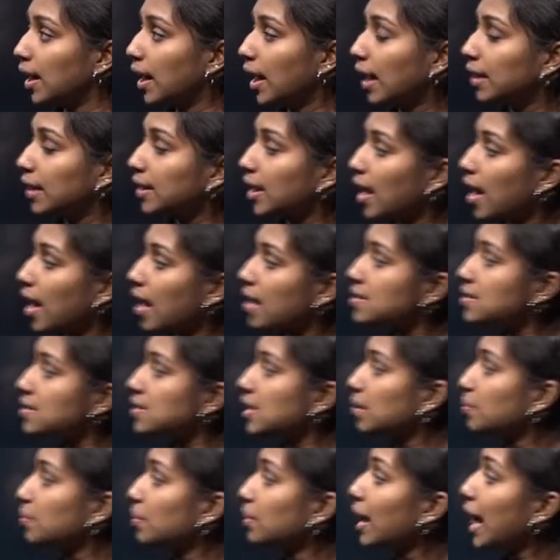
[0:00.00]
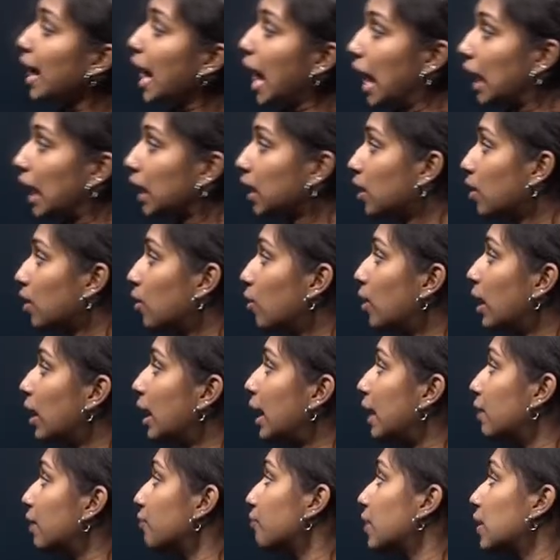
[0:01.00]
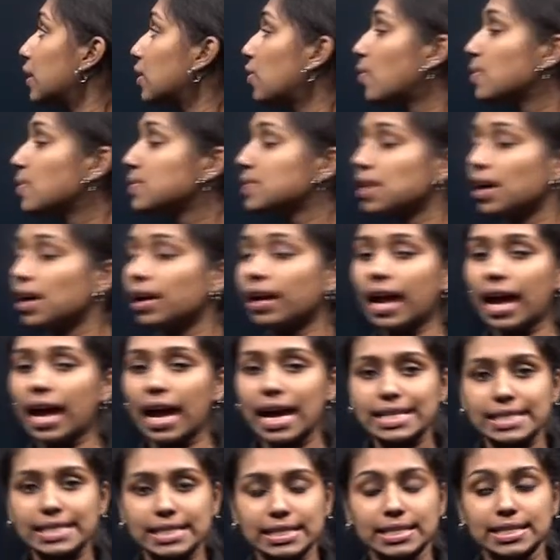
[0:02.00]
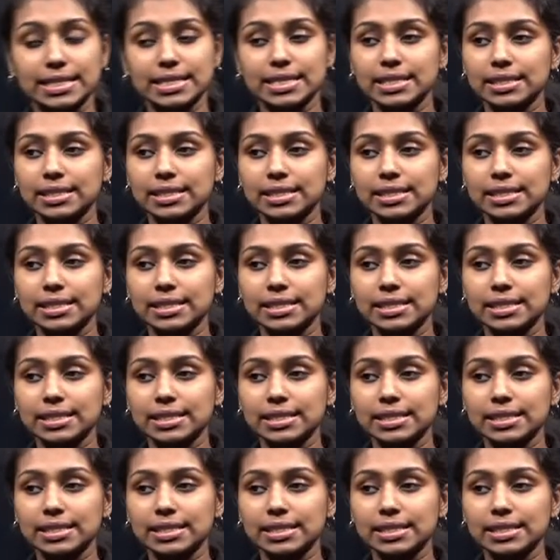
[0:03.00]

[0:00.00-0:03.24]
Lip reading: And the last statement, alcohol and phenols are acids.